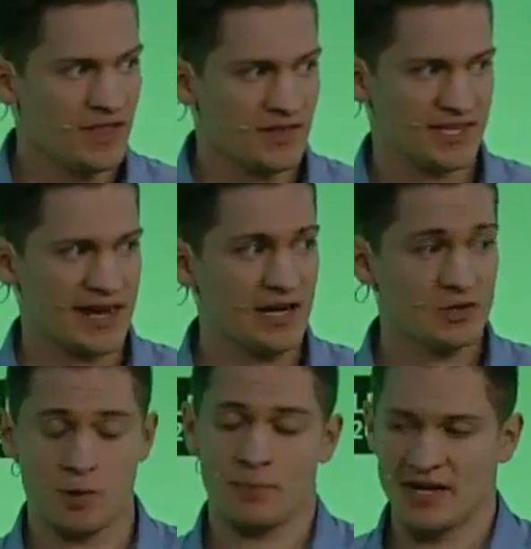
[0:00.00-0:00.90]
The second is
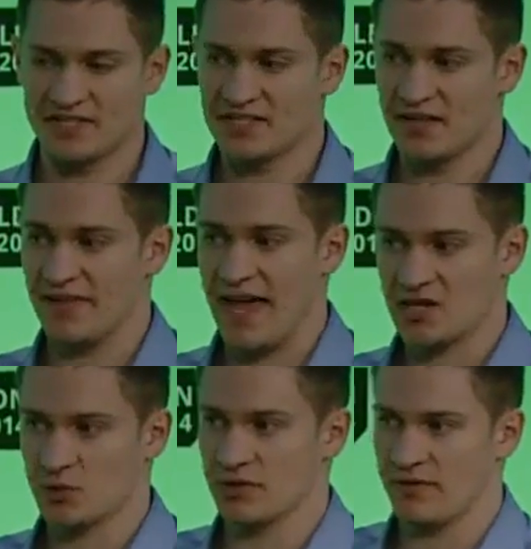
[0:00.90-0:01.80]
robustness of the
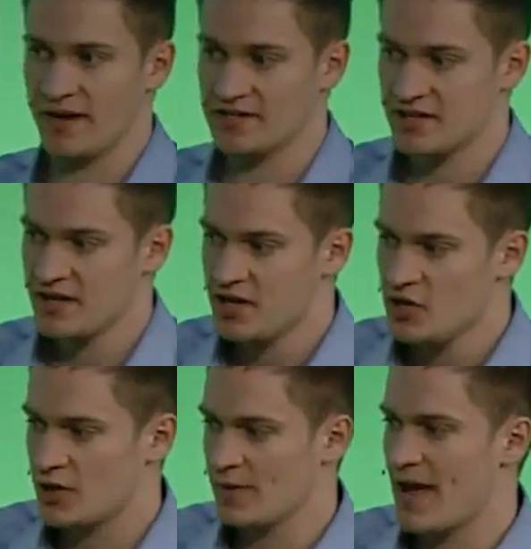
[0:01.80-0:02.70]
actual device.
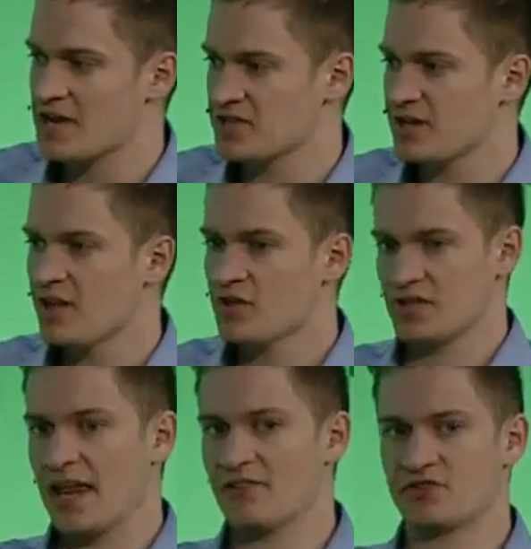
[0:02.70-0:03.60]
You can imagine there's
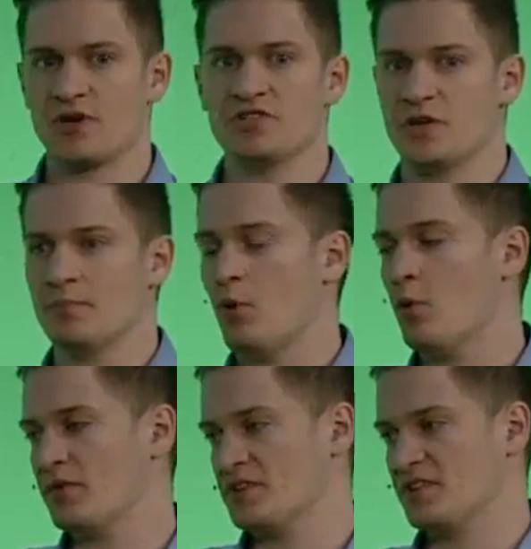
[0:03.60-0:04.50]
of strings you can pull
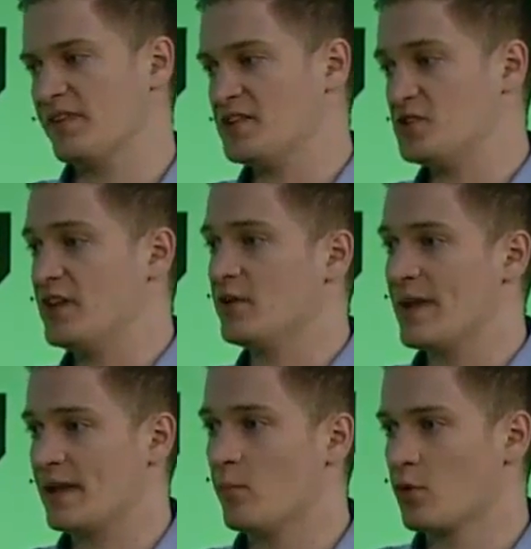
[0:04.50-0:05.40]
with this device. You can either
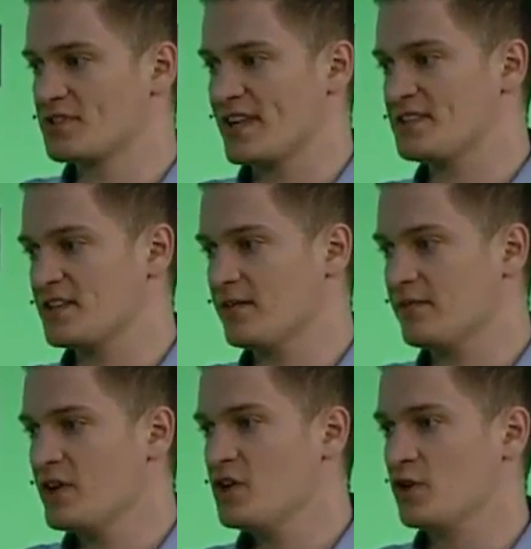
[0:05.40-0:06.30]
make it more sensitive,
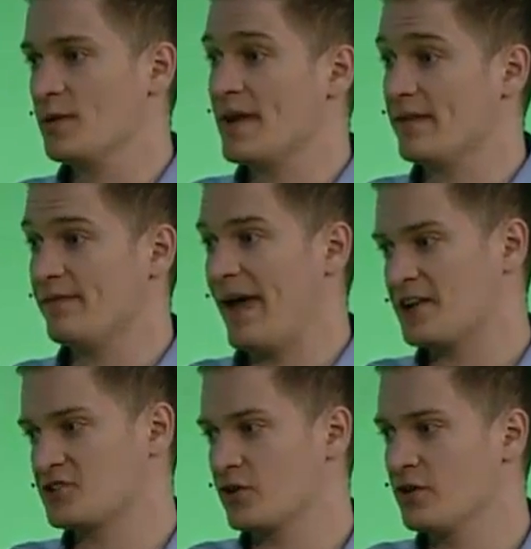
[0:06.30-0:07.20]
you can make it
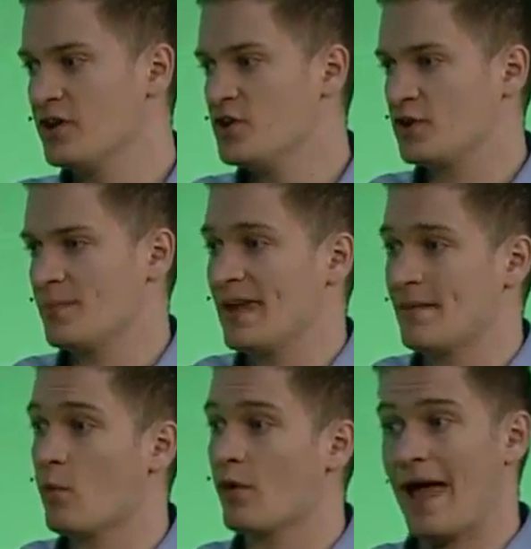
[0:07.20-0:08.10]
faster, you can make it
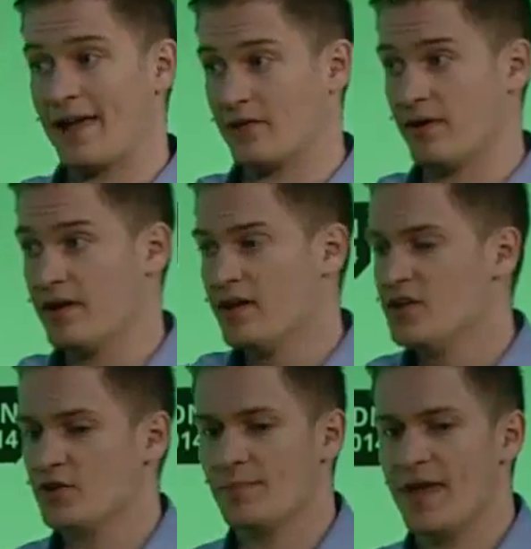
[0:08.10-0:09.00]
more accurate,
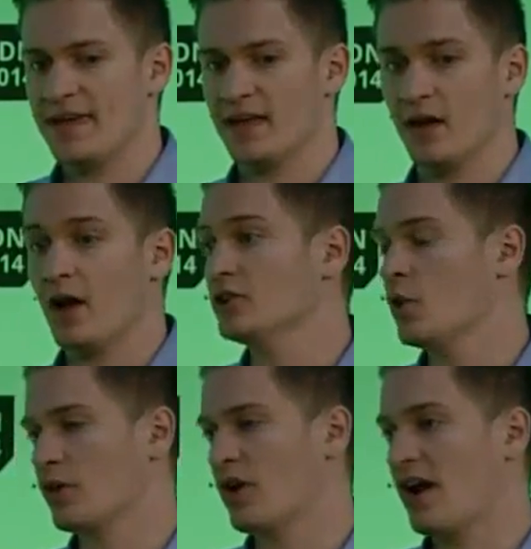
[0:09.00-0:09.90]
you can make it uh,
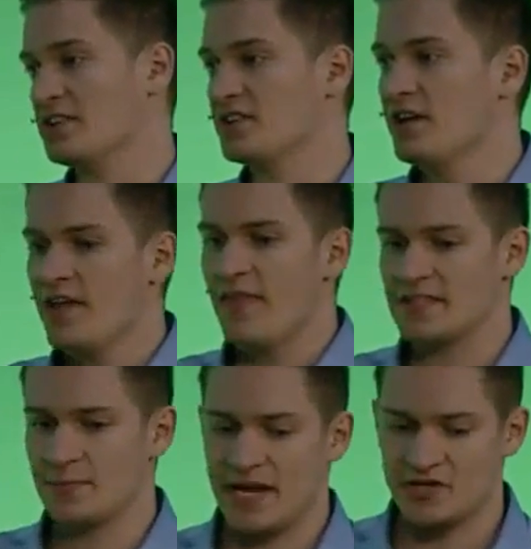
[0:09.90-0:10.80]
lower cost. It's
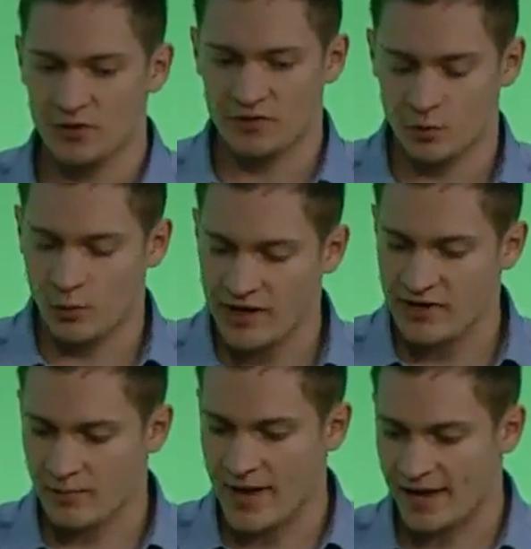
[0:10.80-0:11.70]
the potential to one,
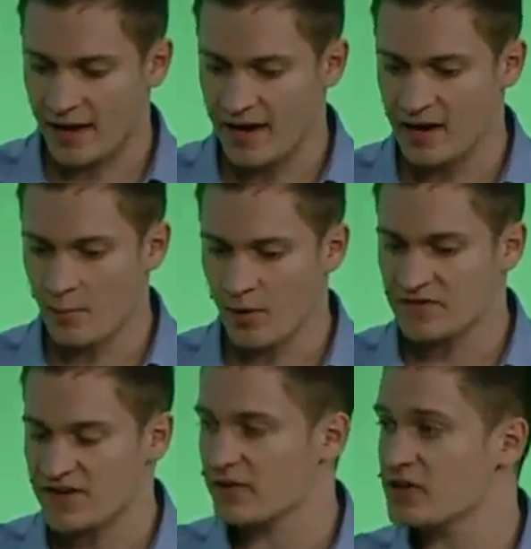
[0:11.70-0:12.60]
either make a number of
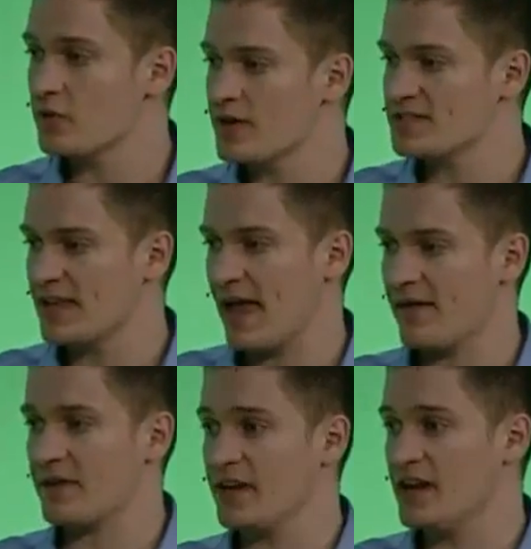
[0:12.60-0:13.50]
different units that
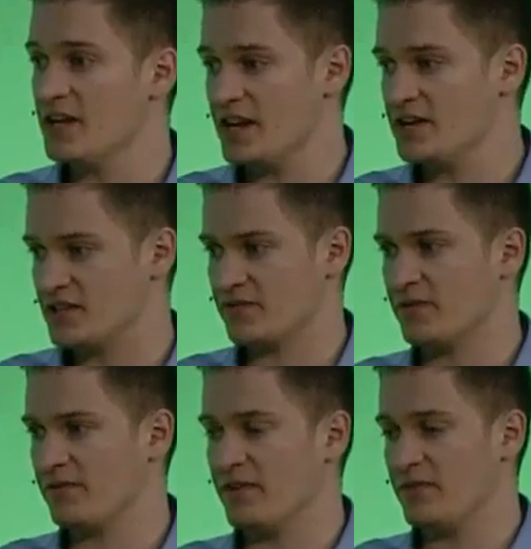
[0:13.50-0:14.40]
have e
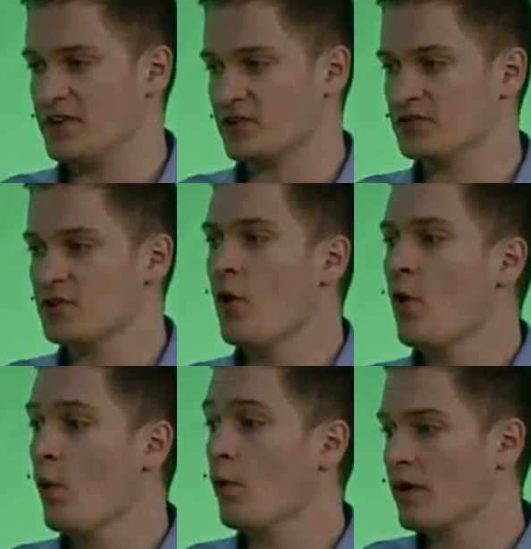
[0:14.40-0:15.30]
different features,
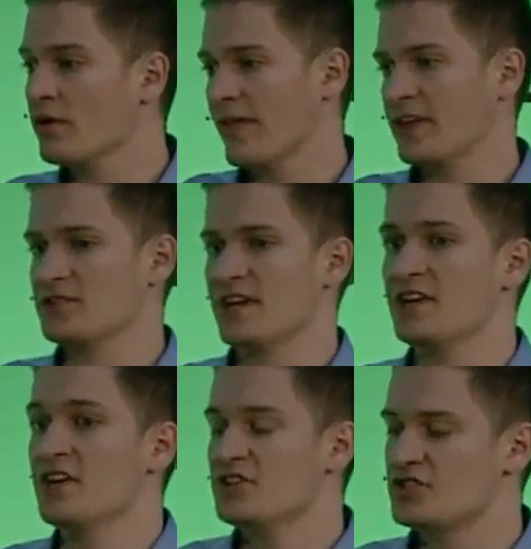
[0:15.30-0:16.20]
or, like you said,
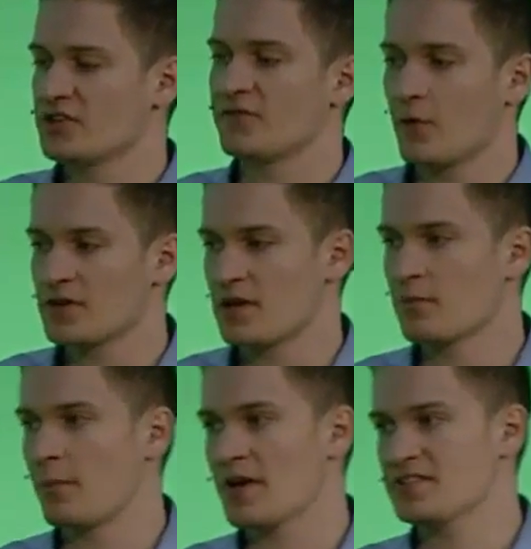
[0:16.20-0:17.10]
just focus on
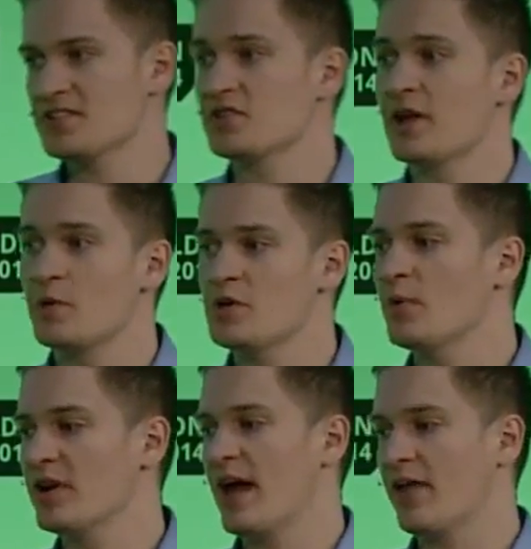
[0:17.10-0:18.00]
robustness so that when you
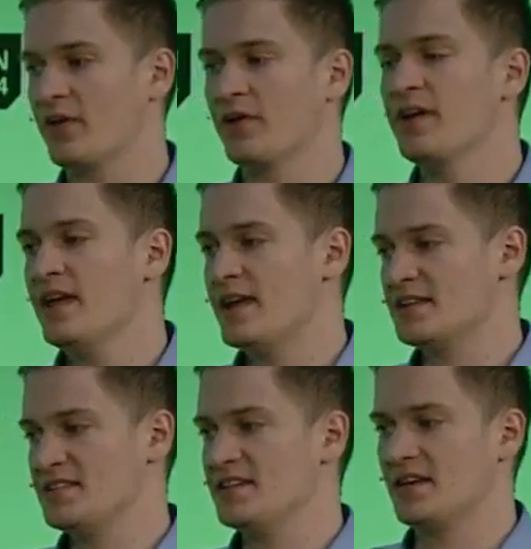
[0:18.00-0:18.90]
put it out there, it
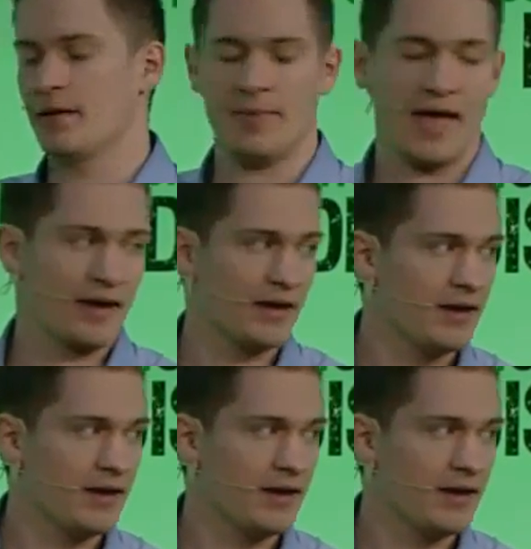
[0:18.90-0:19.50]
doesn't need to come back.